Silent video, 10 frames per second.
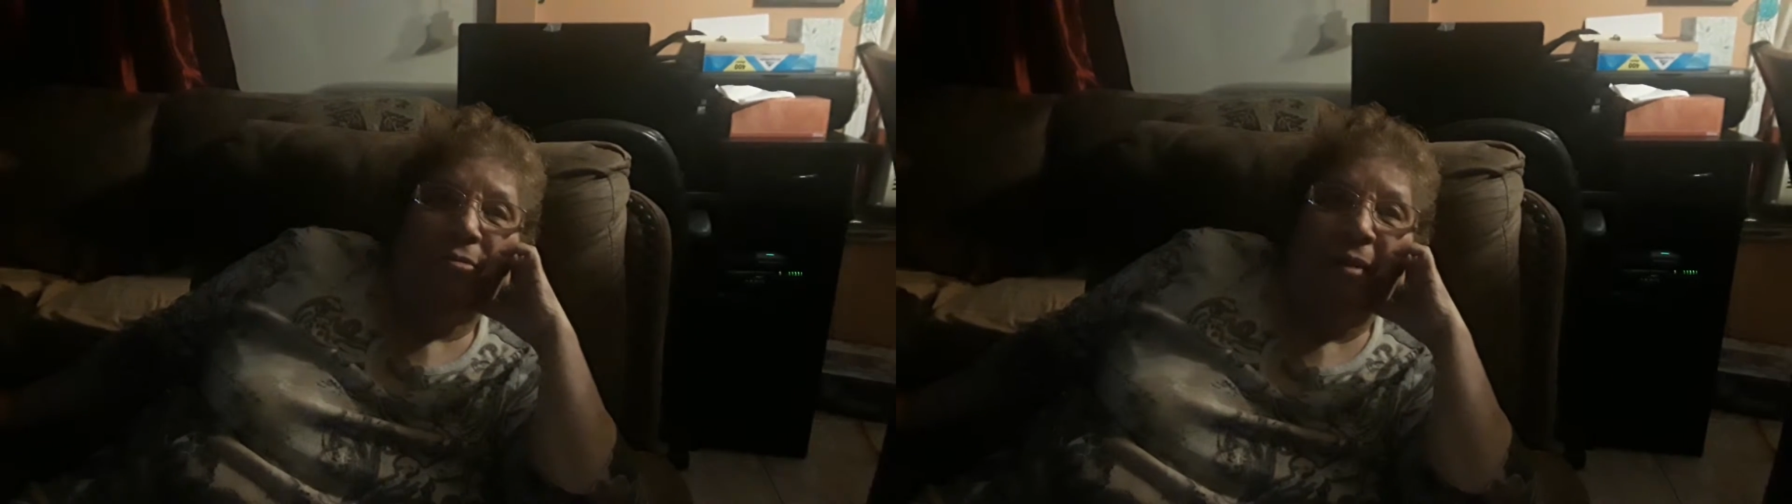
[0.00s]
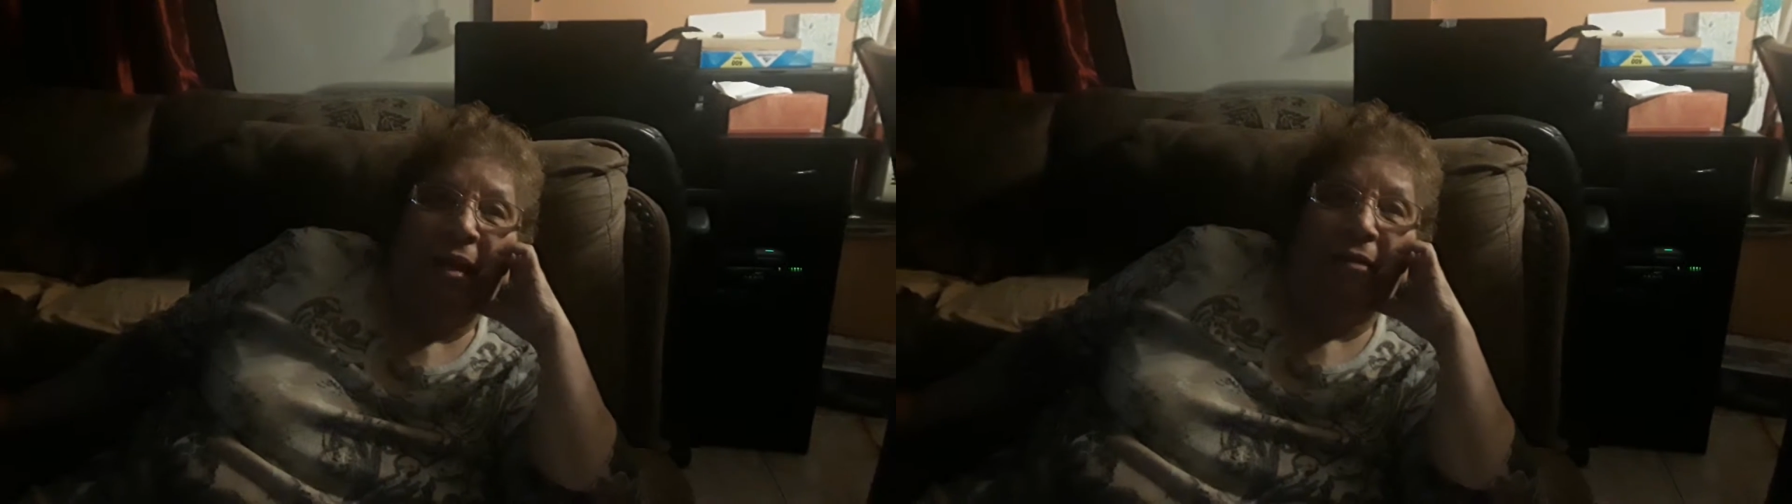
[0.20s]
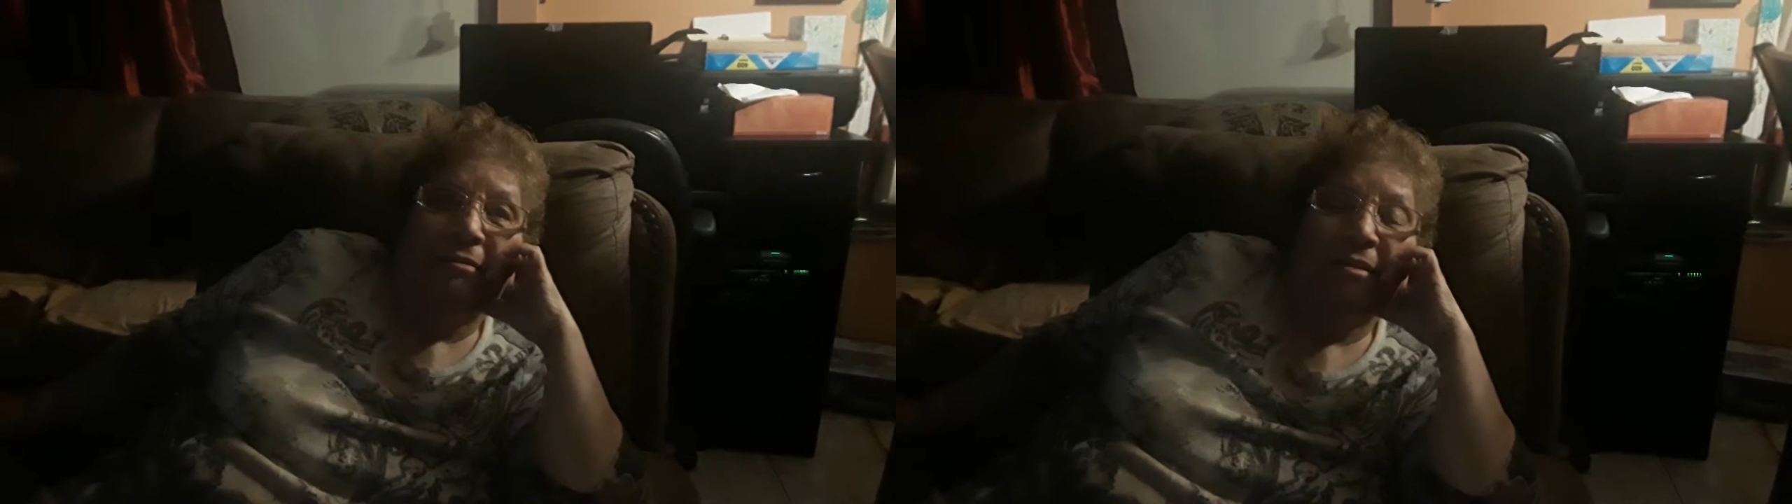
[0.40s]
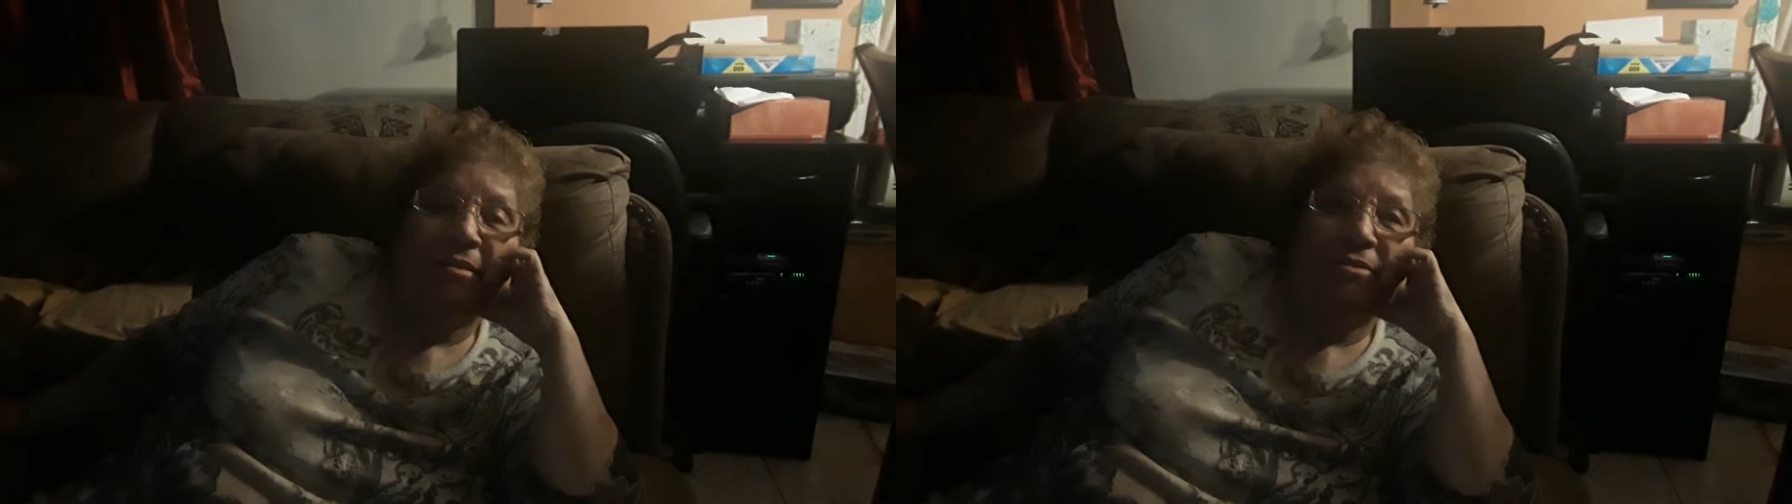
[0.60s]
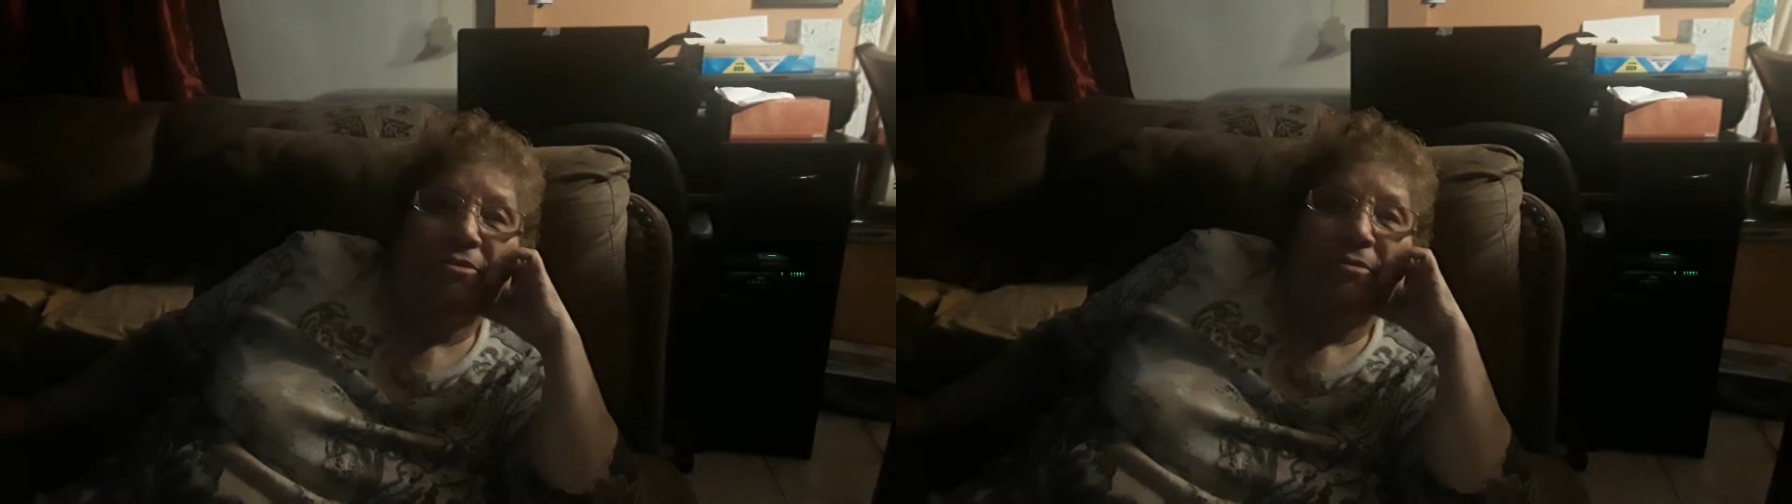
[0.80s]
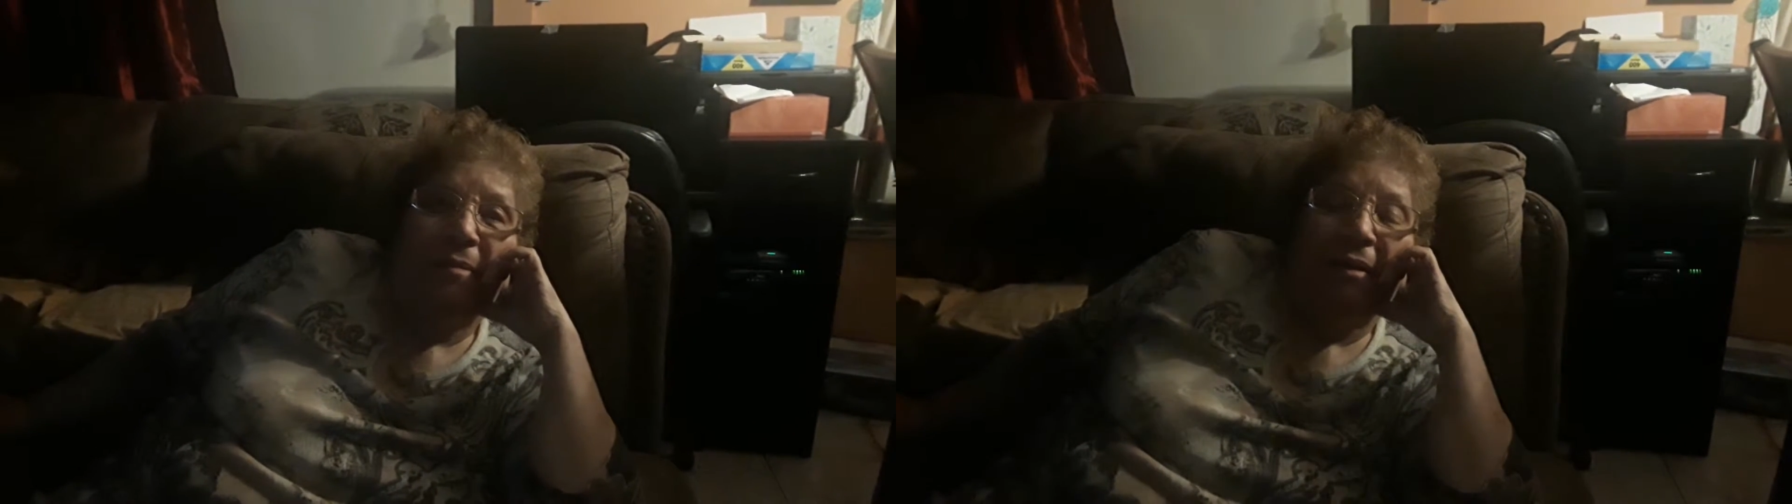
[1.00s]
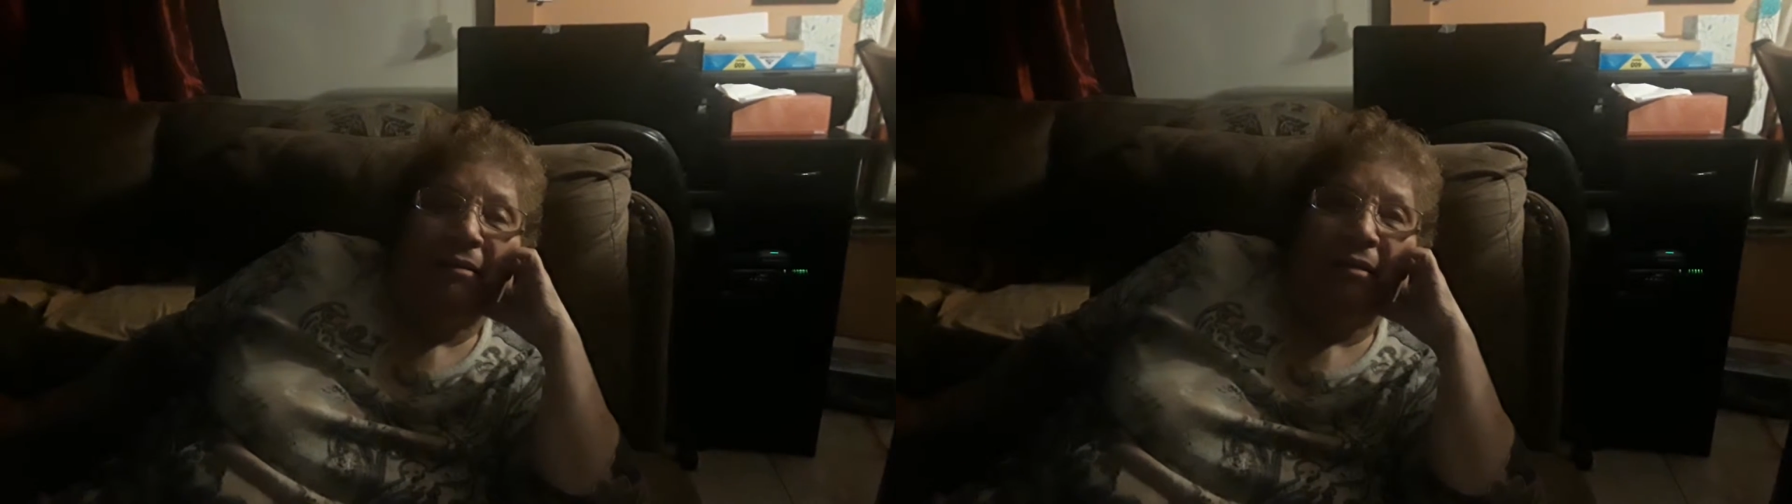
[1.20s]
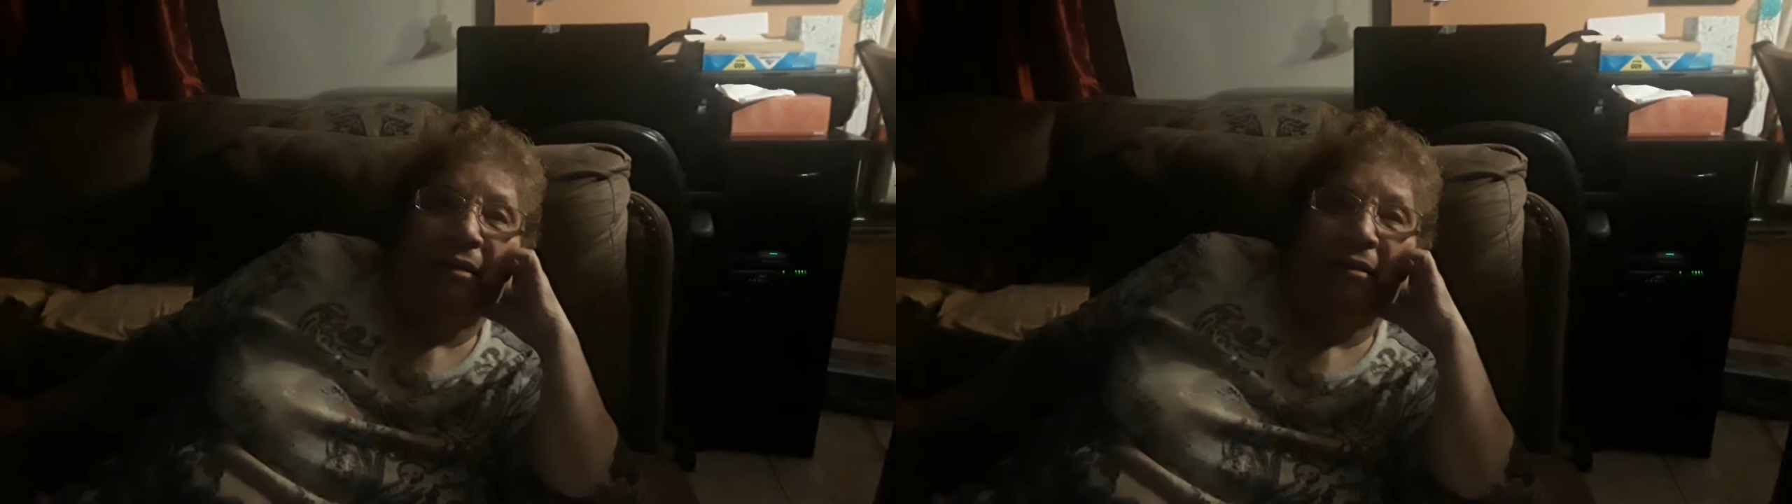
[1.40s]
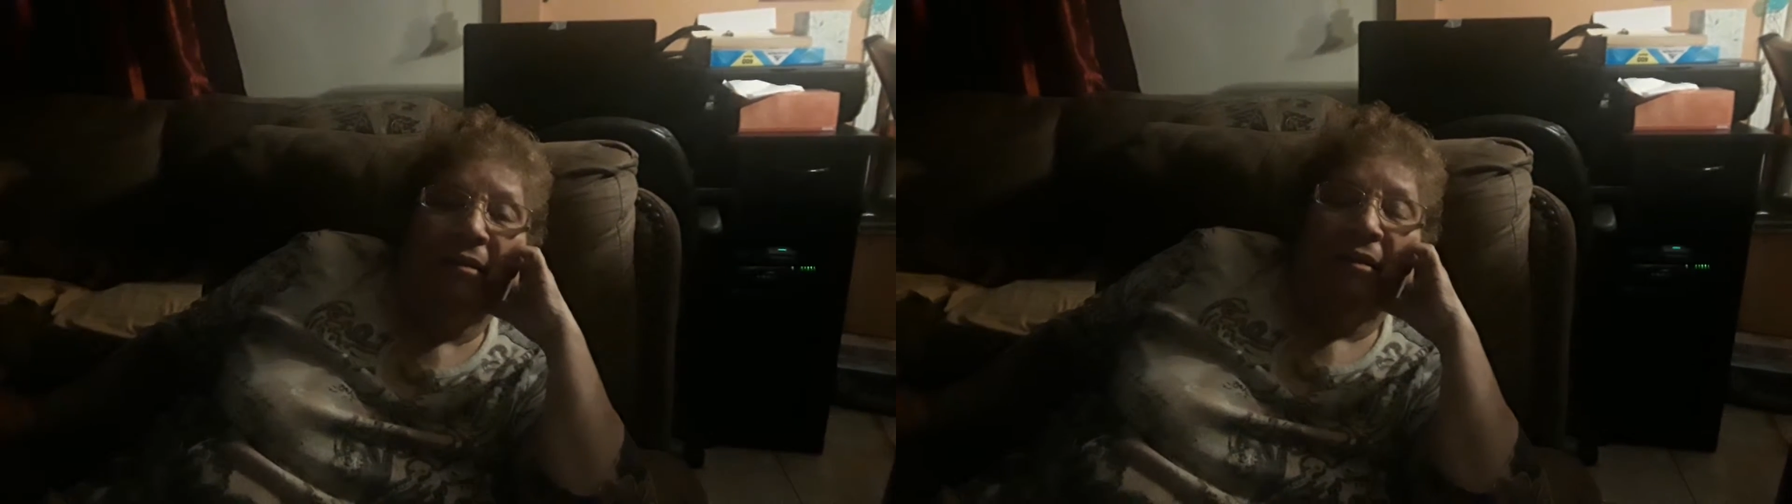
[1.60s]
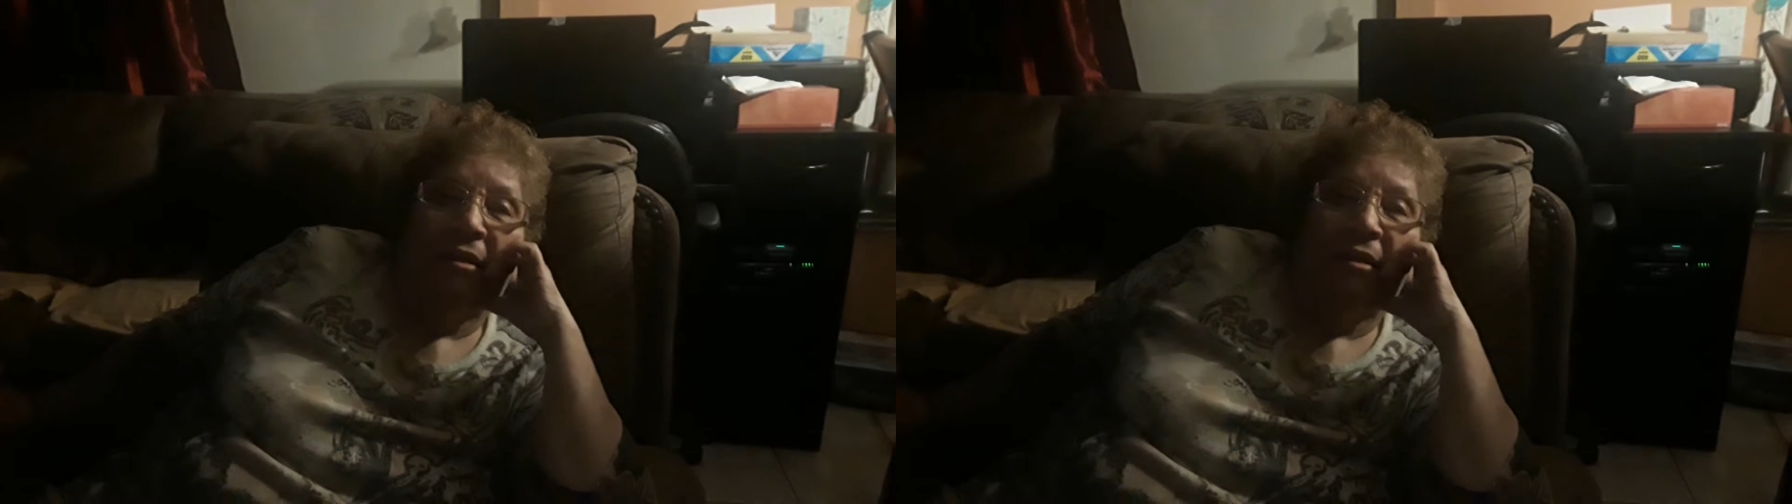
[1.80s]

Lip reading: when I was in school back then,